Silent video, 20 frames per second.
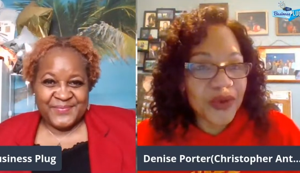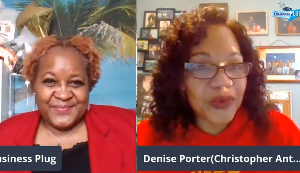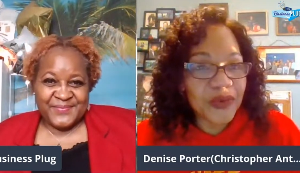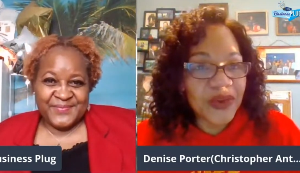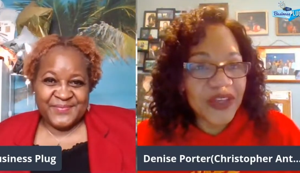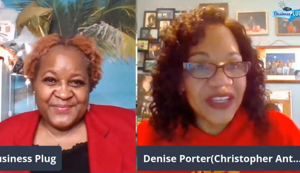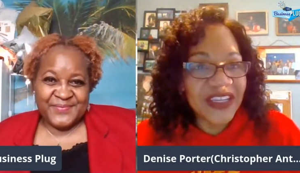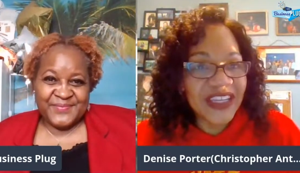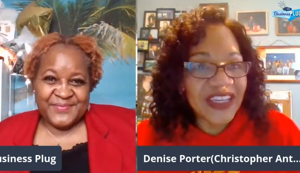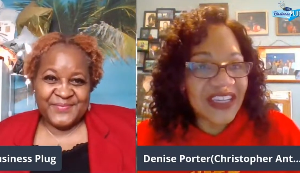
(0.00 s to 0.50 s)
Speaker 1: what
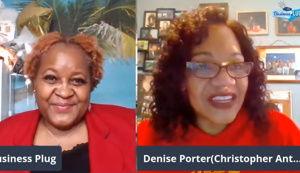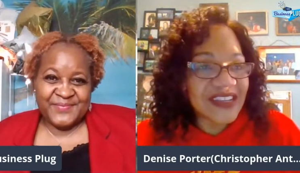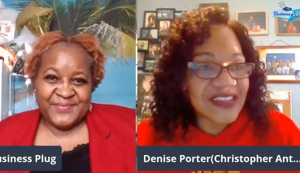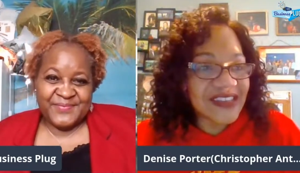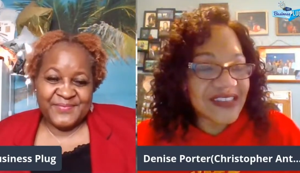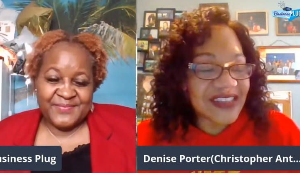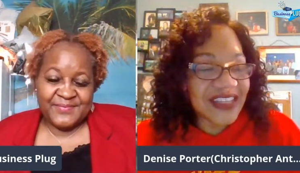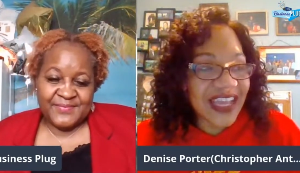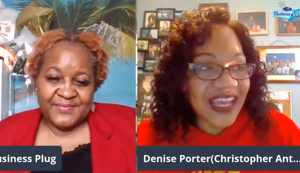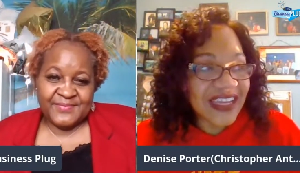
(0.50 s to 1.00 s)
we did
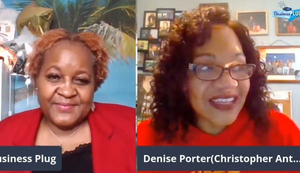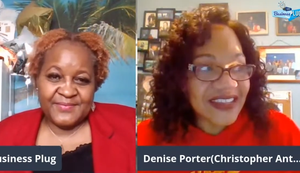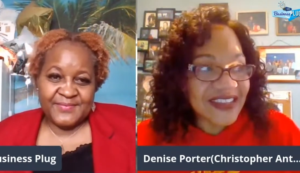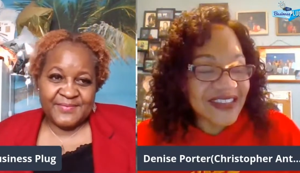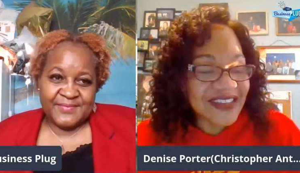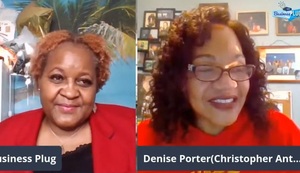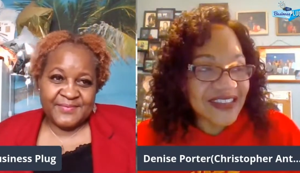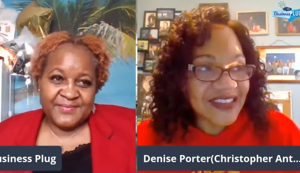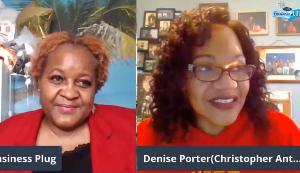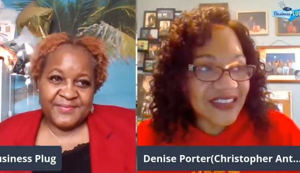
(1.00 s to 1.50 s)
is
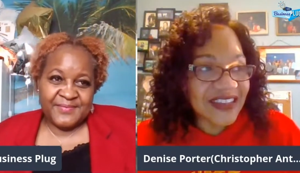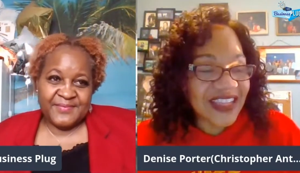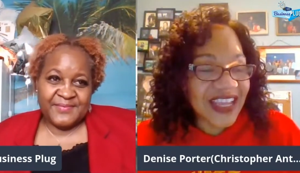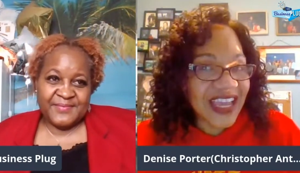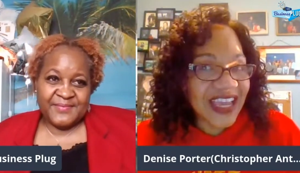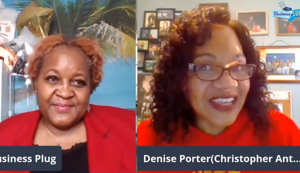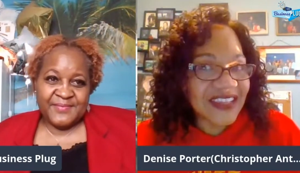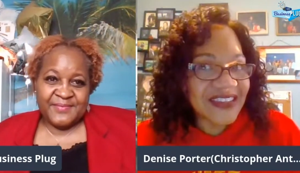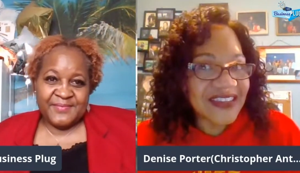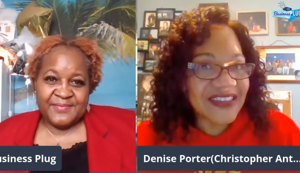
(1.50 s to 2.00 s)

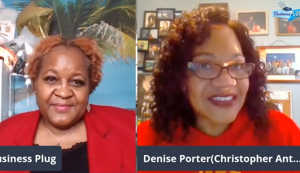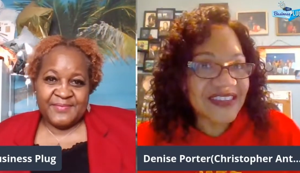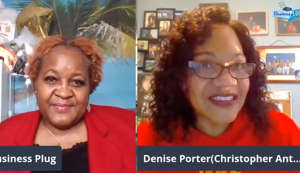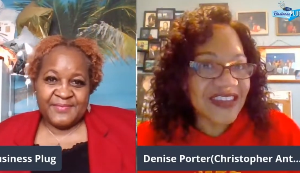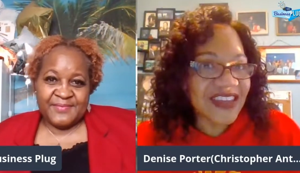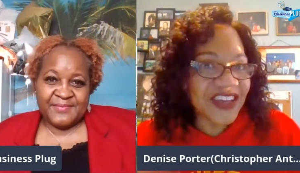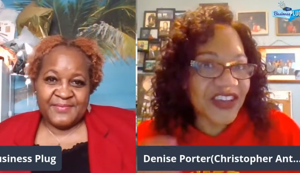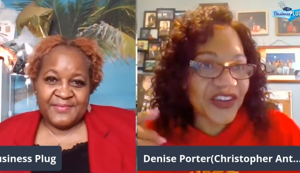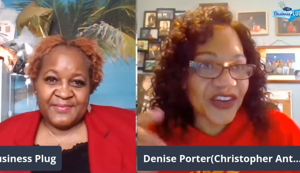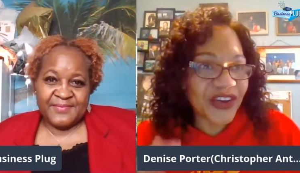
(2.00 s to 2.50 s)
last
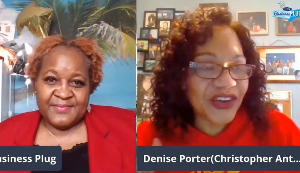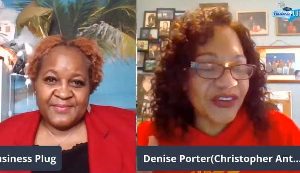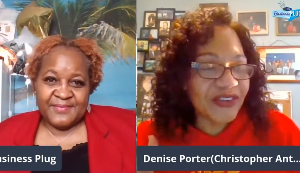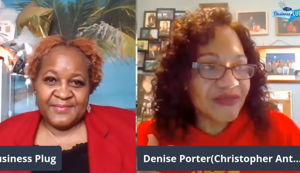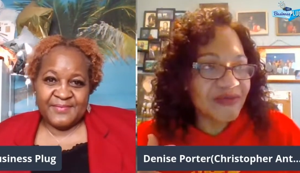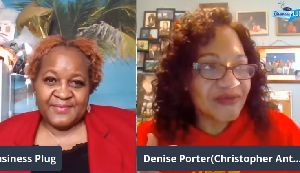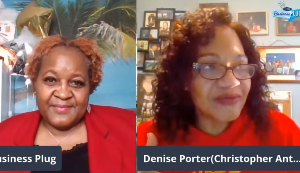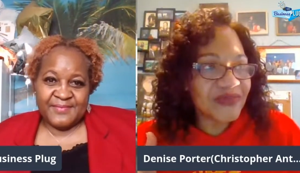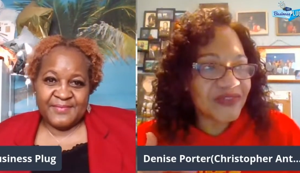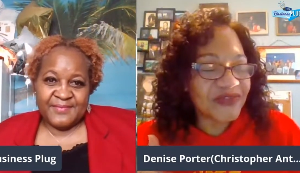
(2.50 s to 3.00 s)
year,
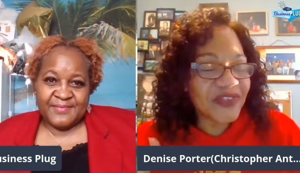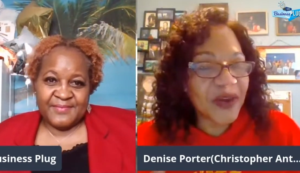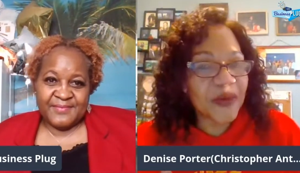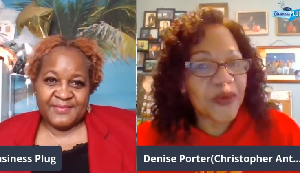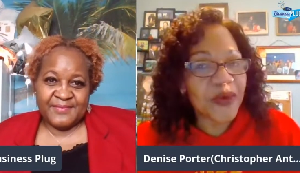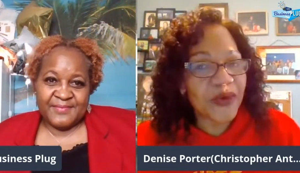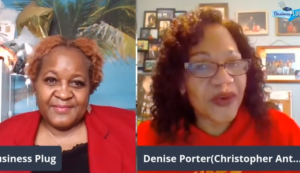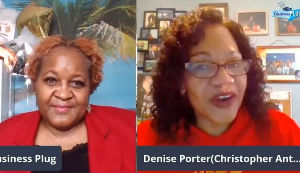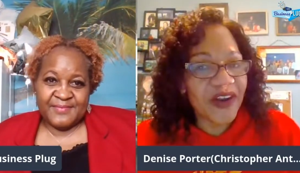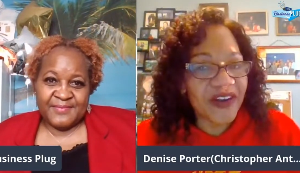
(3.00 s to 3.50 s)

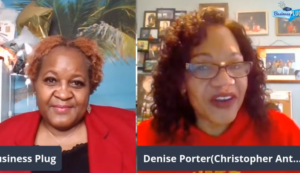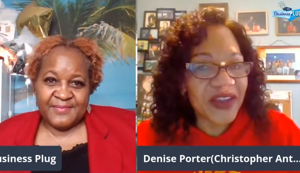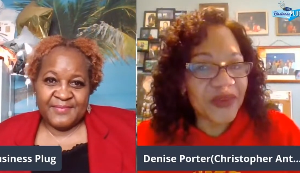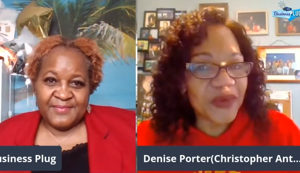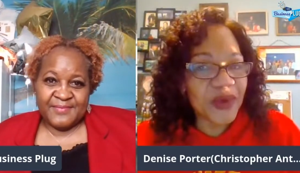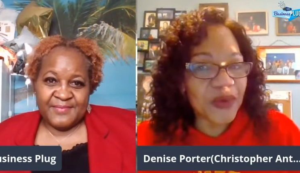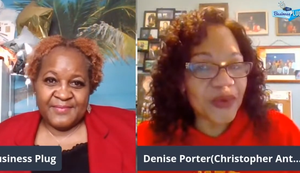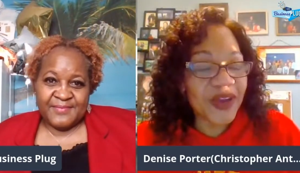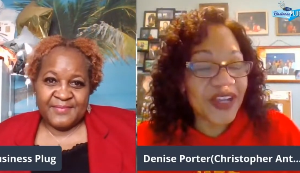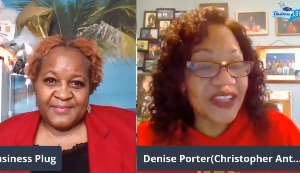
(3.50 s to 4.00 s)
February,
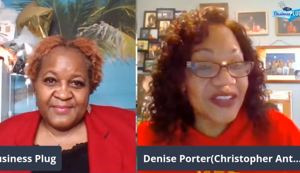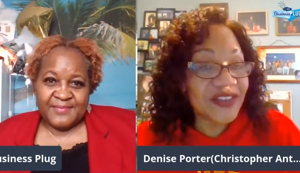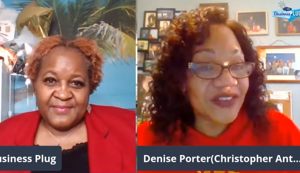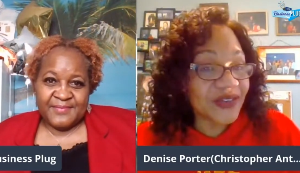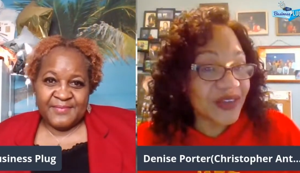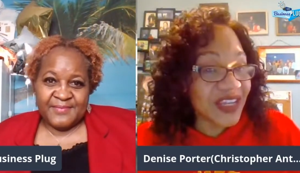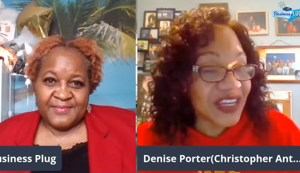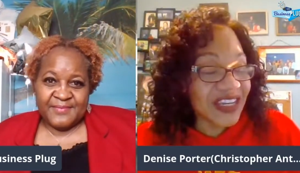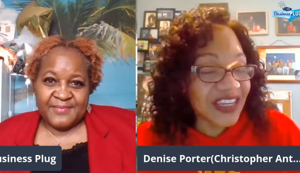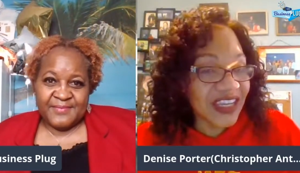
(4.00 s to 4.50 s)
we went
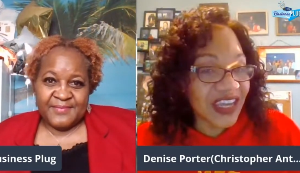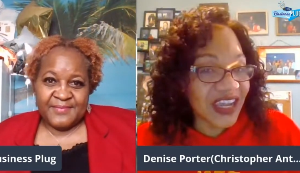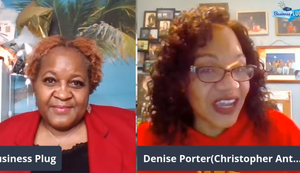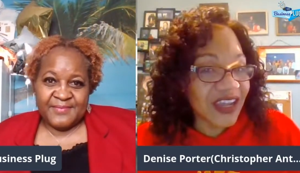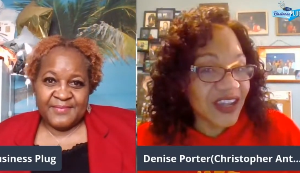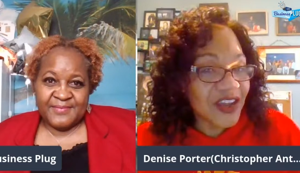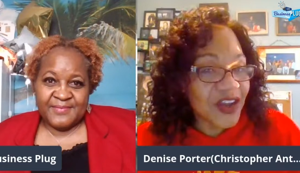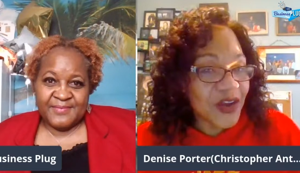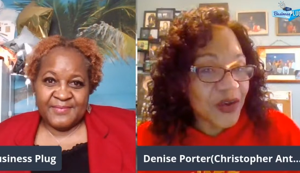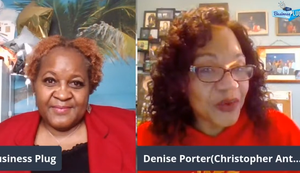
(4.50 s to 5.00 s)
to India.
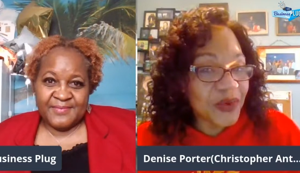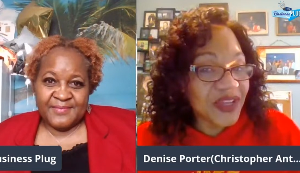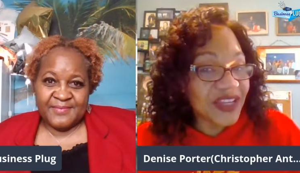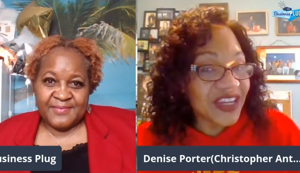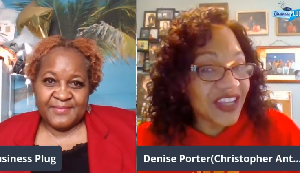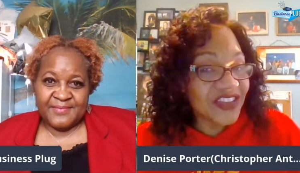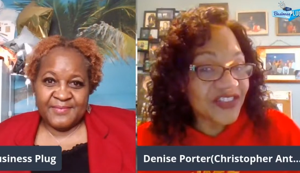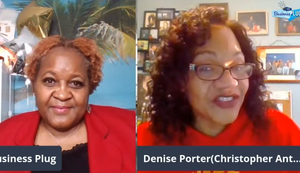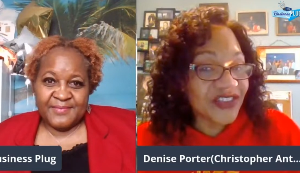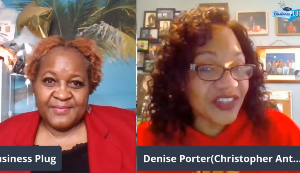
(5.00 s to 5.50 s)
We
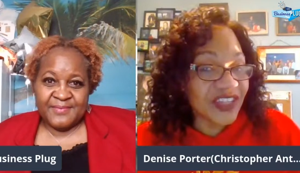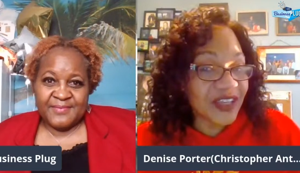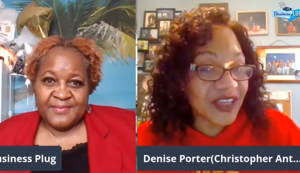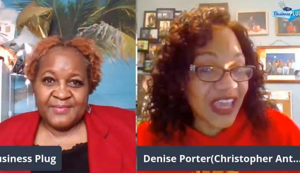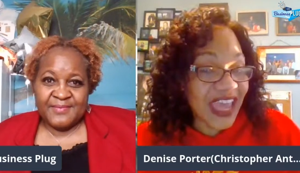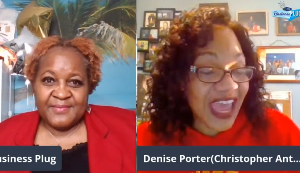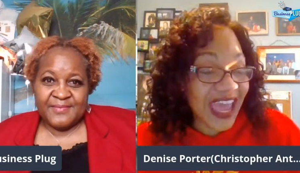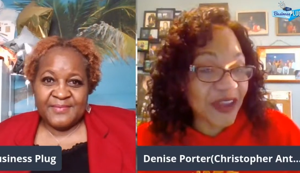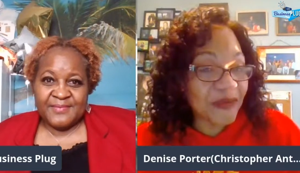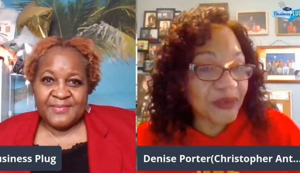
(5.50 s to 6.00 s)
initially
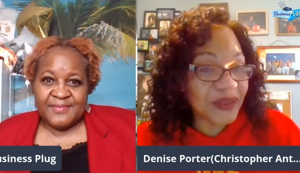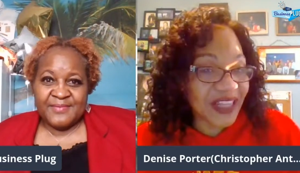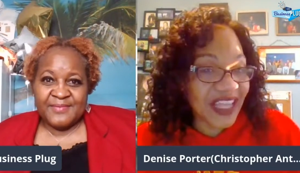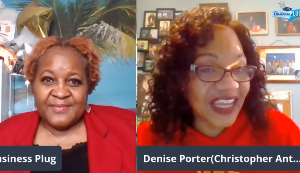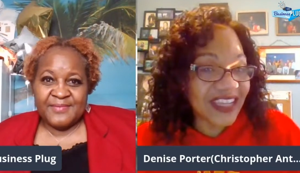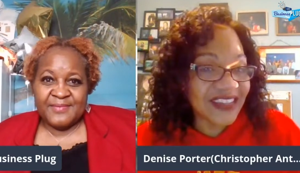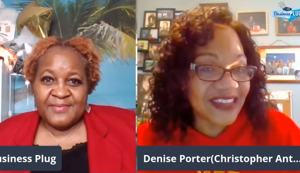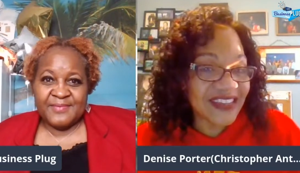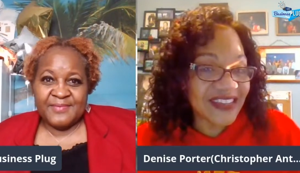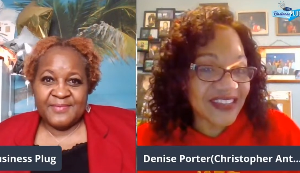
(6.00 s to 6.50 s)
had
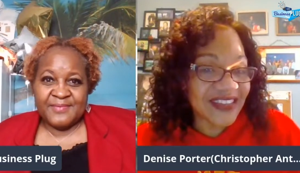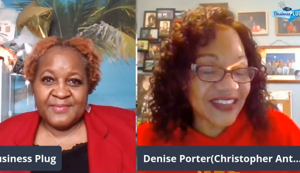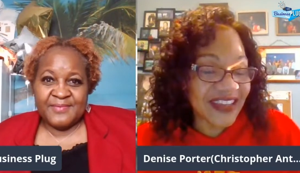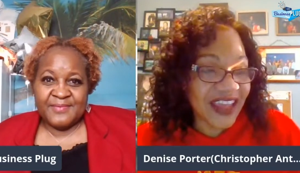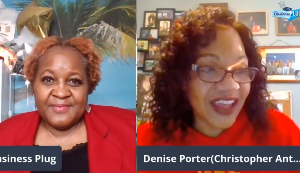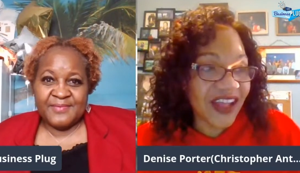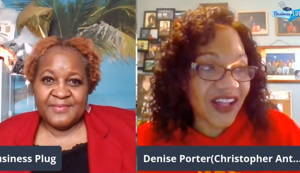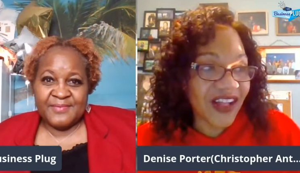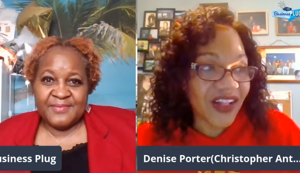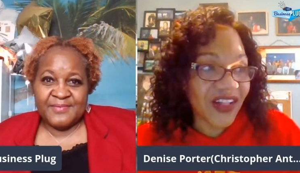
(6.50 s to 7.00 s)
planned to
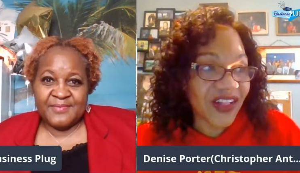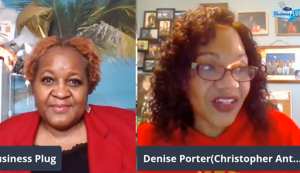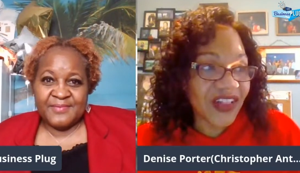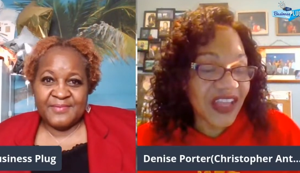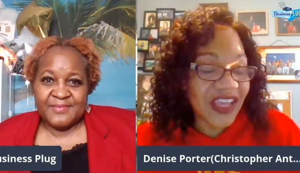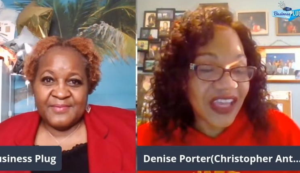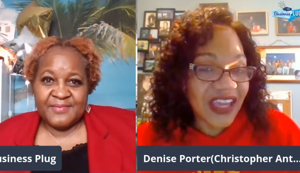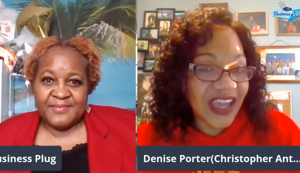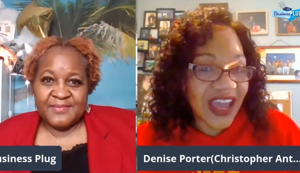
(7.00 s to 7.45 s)
sell